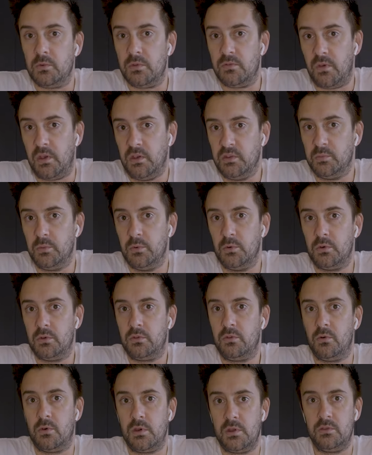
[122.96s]
with Facebook,
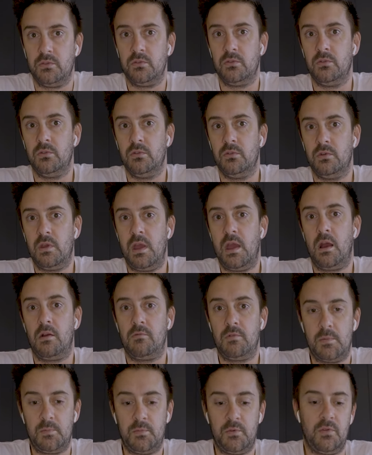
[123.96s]
talking to our
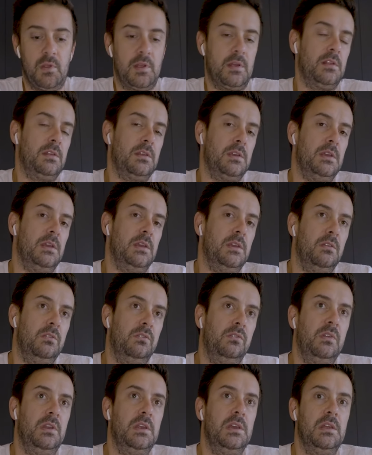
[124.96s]
rep directly,
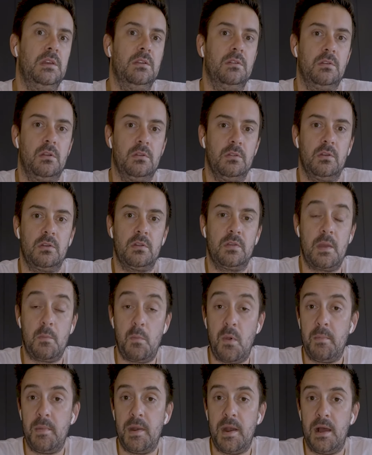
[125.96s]
sitting in on a lot of their
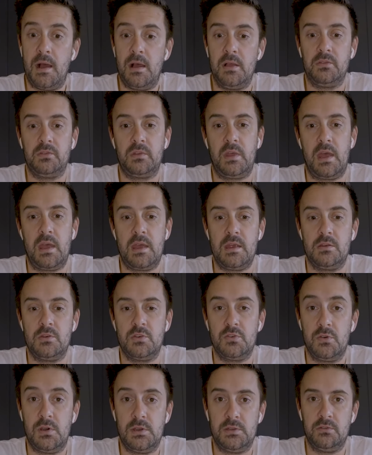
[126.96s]
webinars and
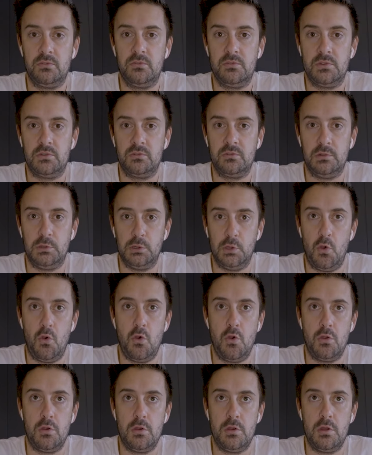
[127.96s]
trying to just
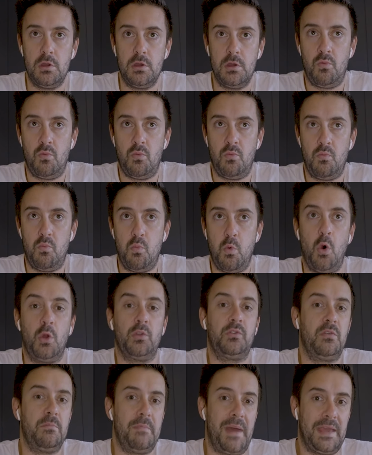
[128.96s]
learn
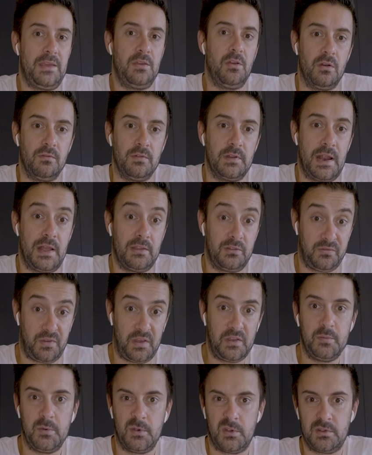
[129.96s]
what to make of it, as
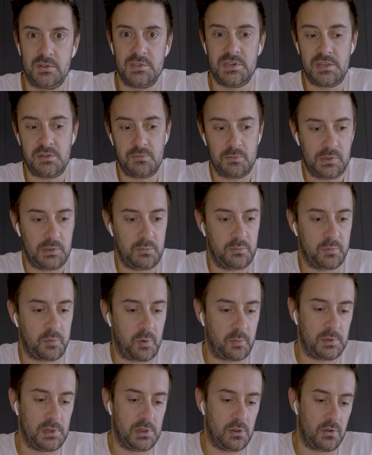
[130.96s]
Facebook genuinely was
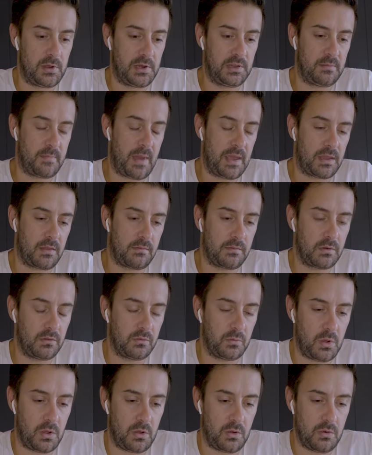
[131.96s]
probably learning to make of it as
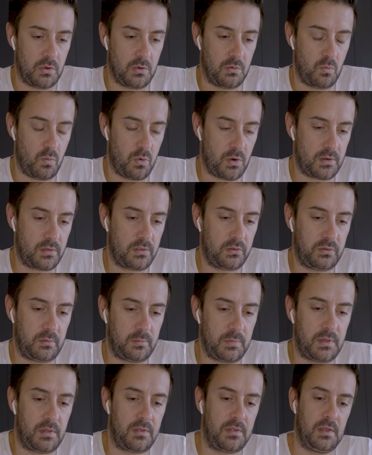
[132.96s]
well. What are some
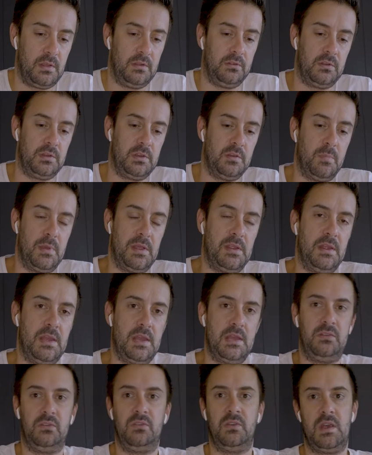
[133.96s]
of the things that you've been
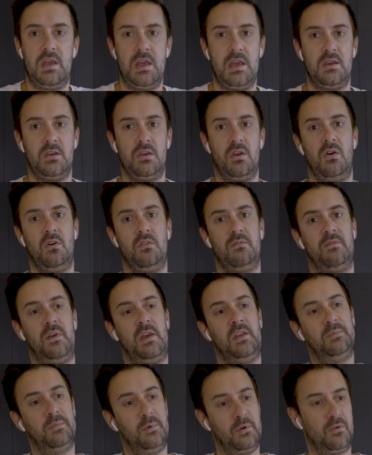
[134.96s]
seeing on
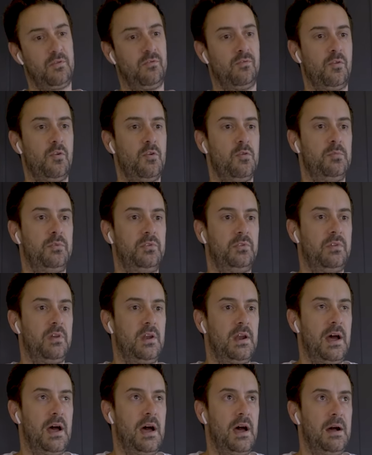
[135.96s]
Facebook groups
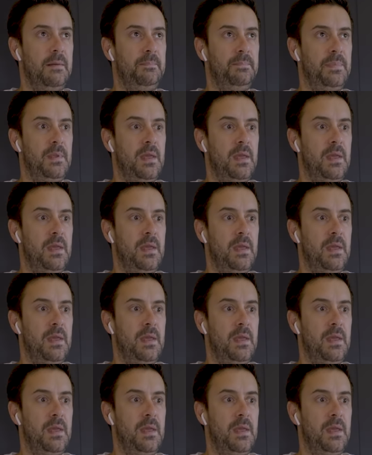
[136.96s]
that are